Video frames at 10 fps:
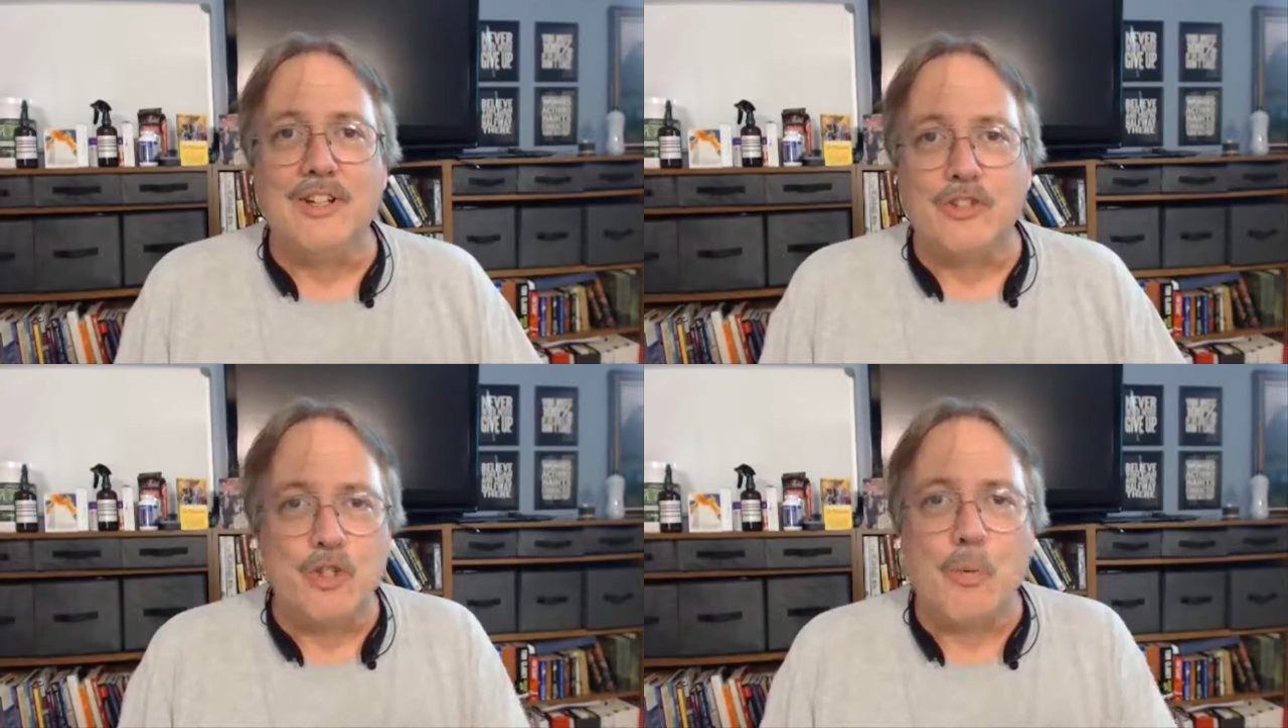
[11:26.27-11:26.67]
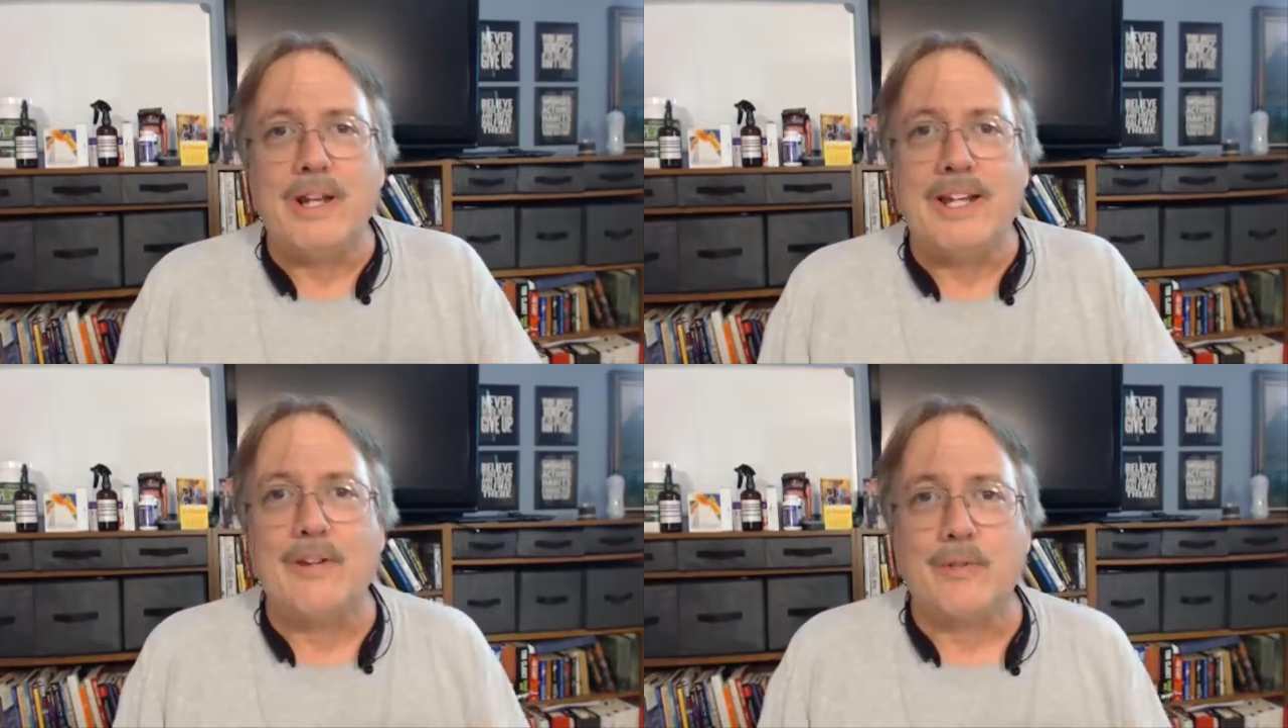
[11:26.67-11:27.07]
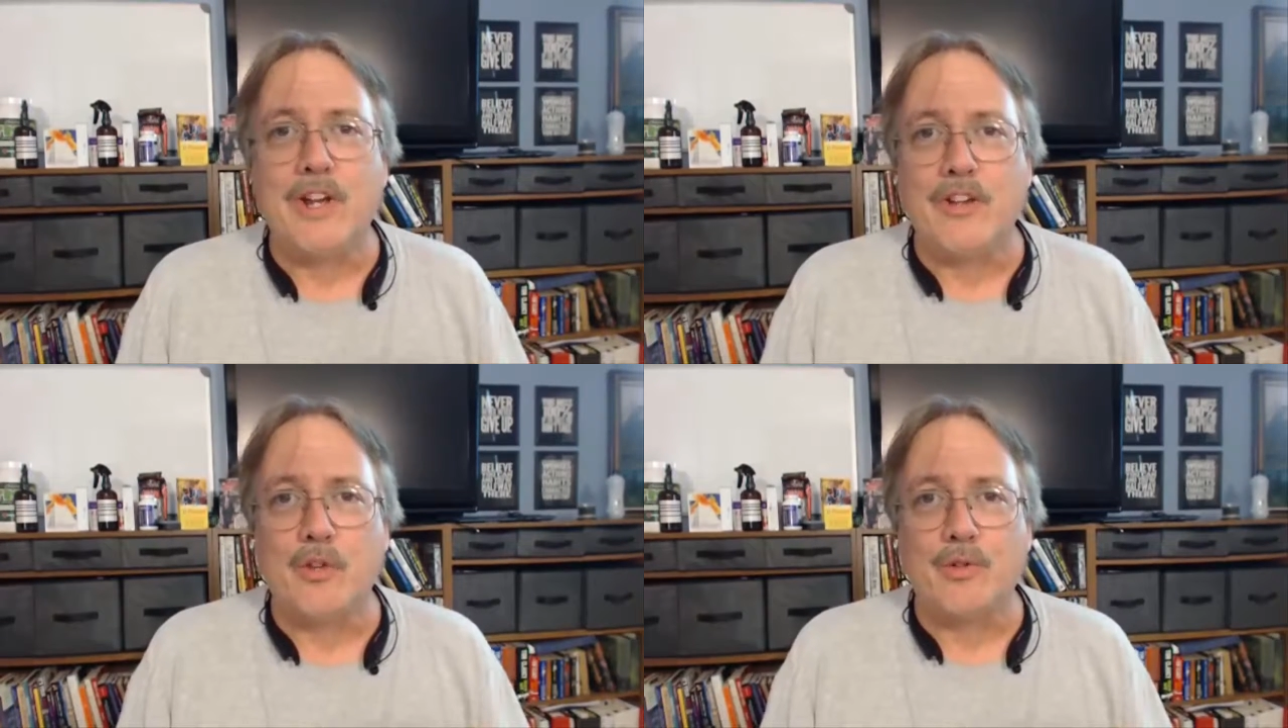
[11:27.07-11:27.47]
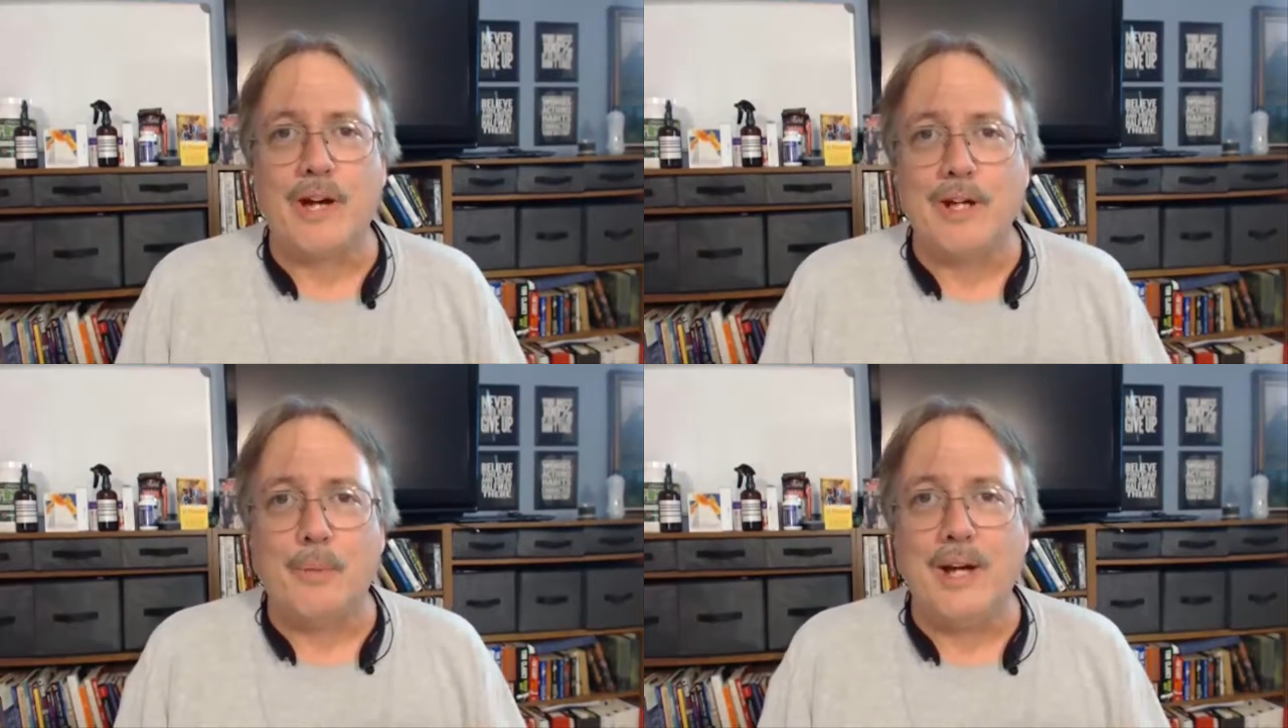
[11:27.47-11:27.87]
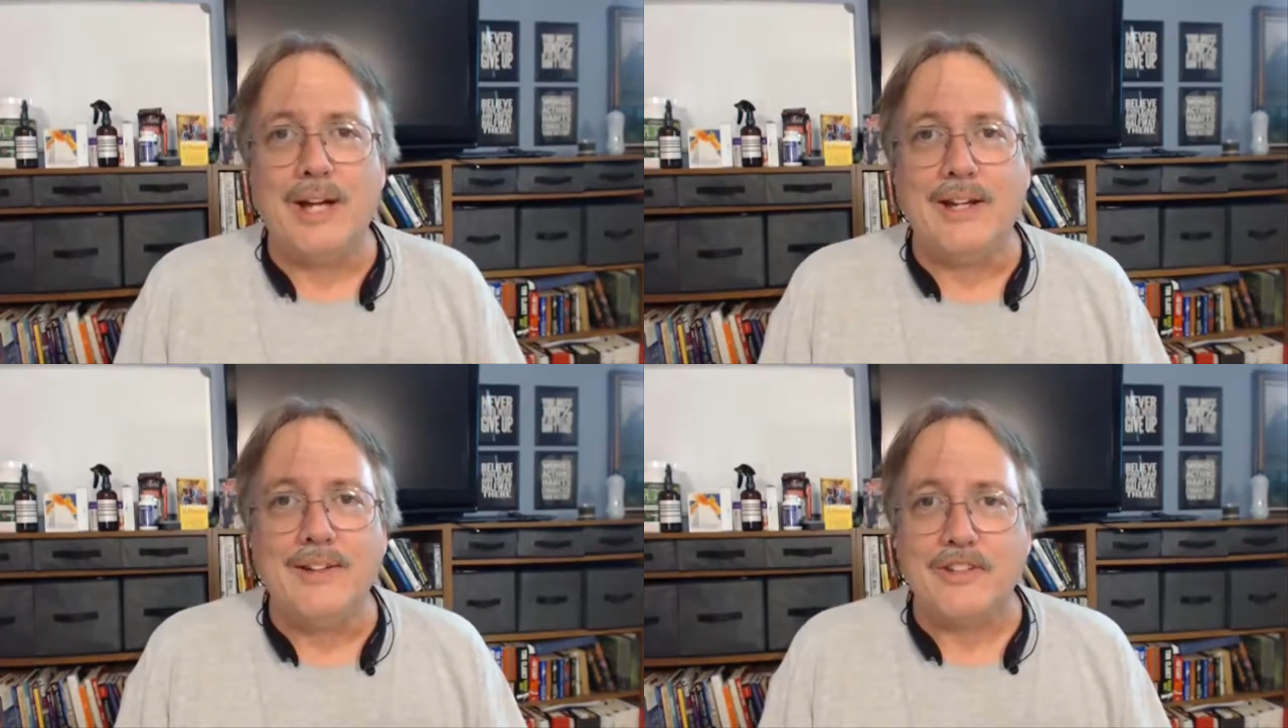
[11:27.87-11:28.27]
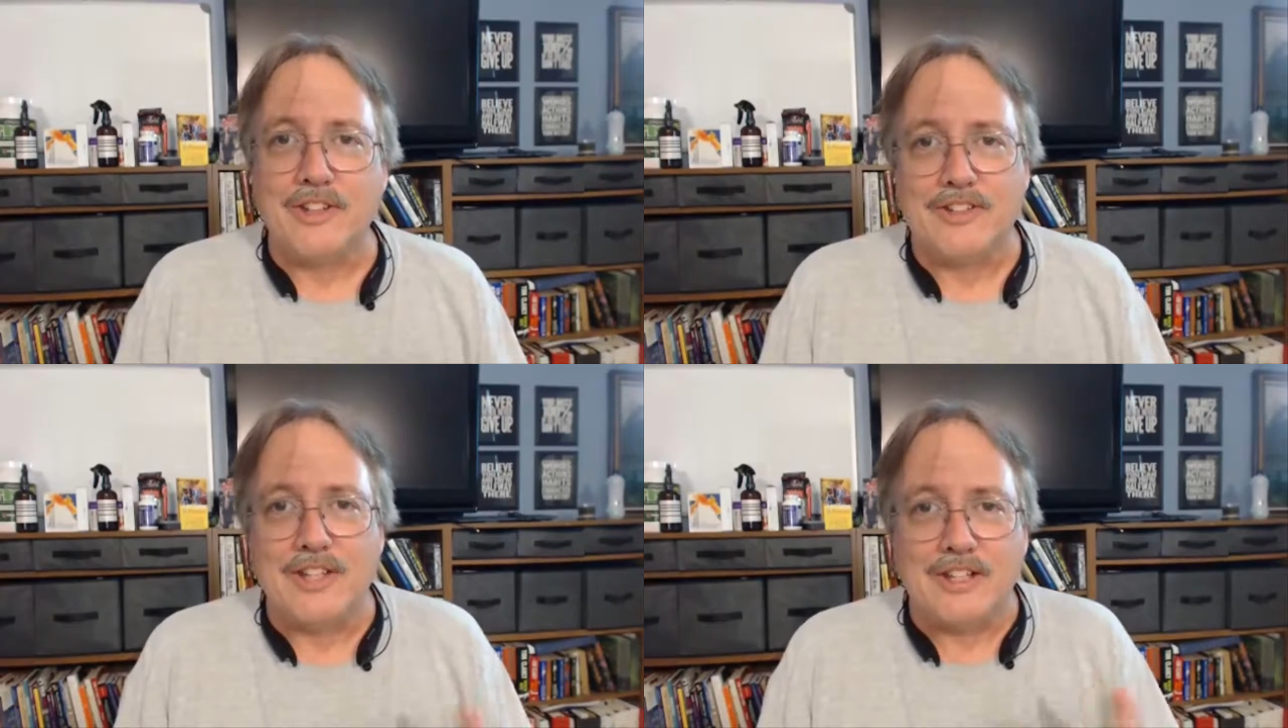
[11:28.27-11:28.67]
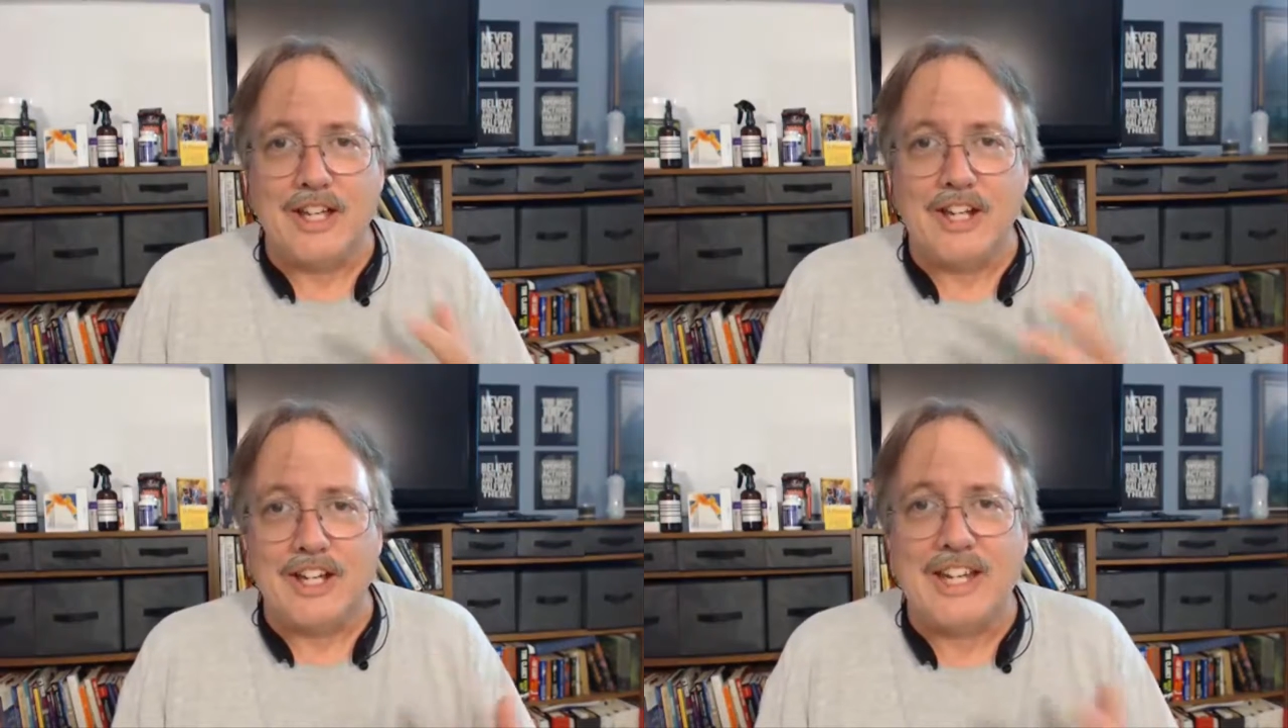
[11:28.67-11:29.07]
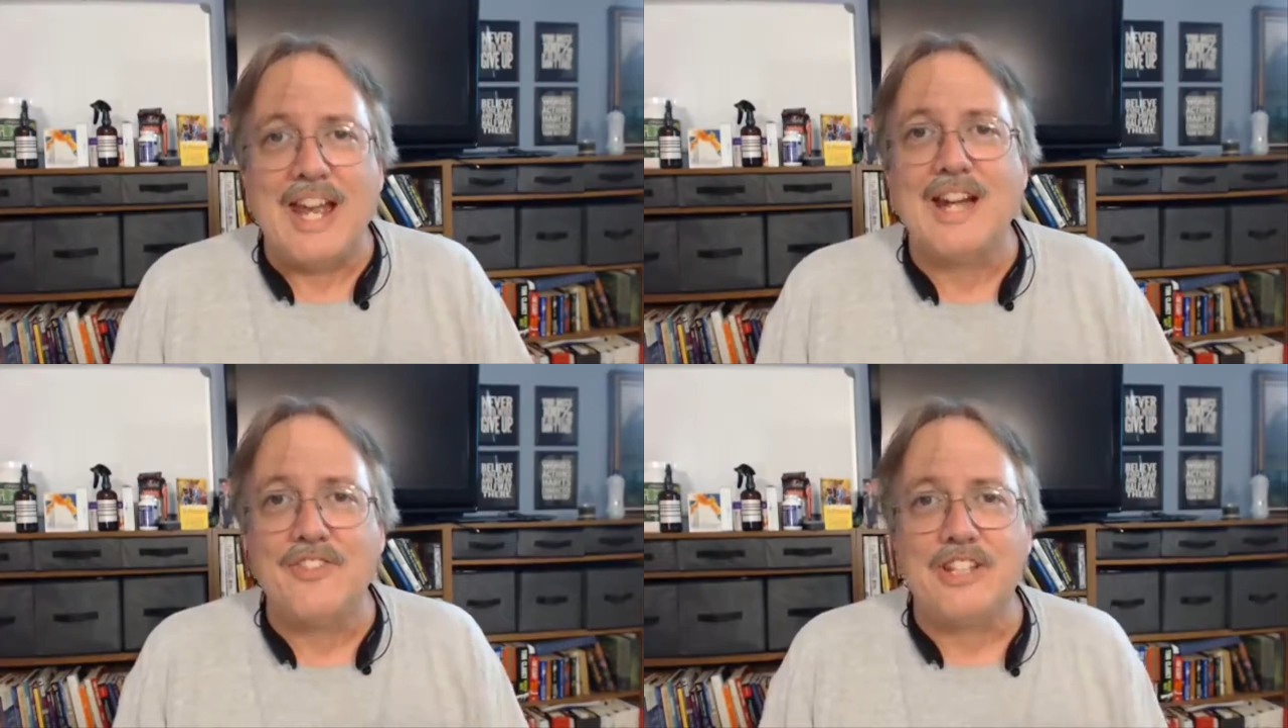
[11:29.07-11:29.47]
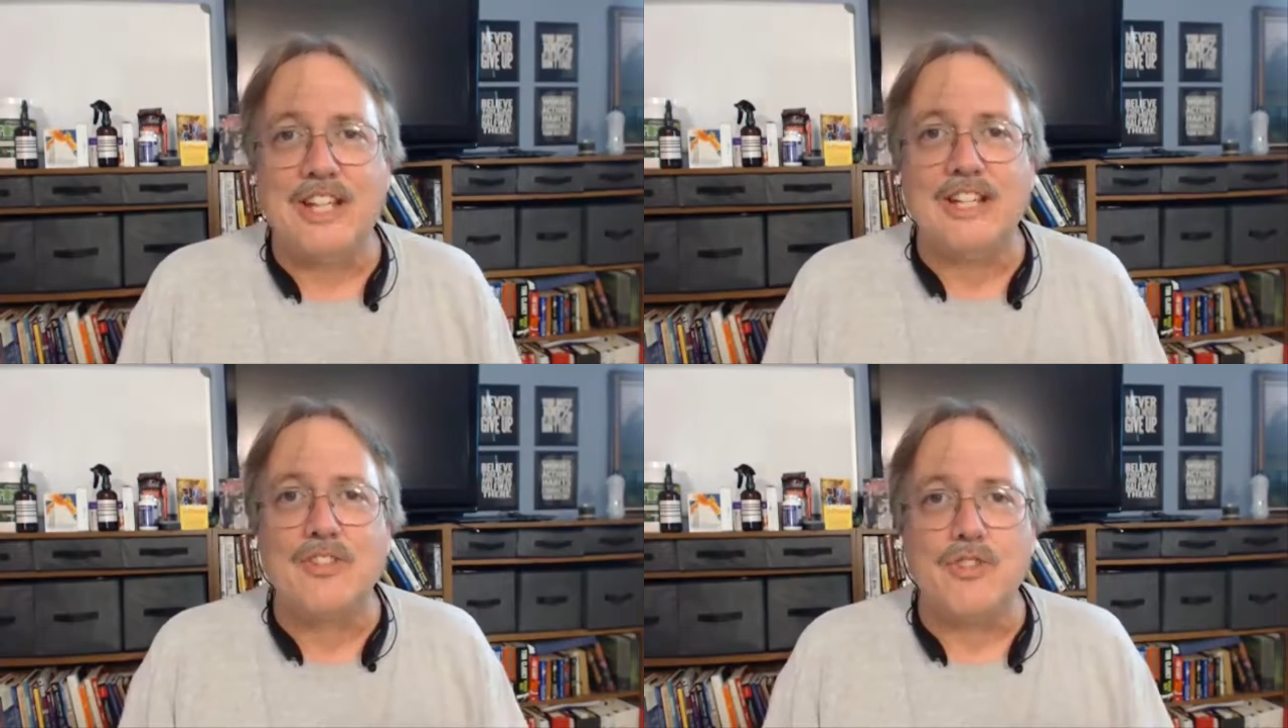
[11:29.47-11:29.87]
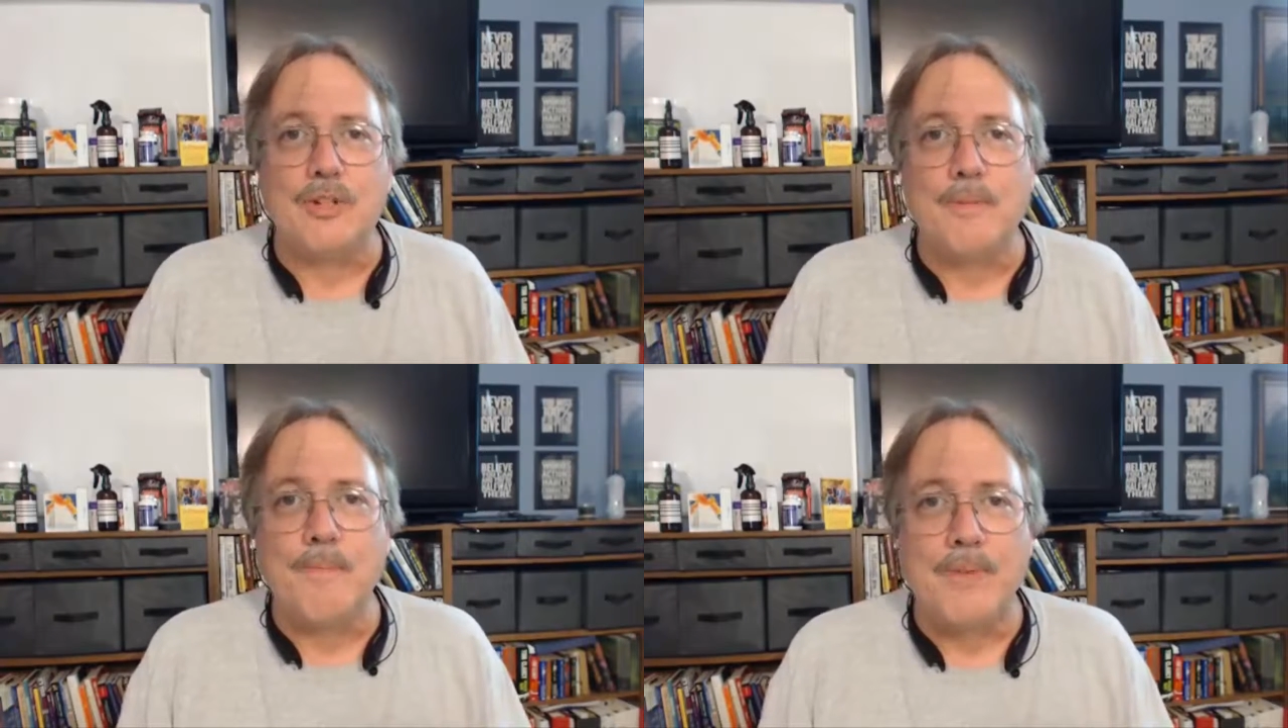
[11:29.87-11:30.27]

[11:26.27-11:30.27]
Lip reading: So you want to get rid of those right away. It counts against you.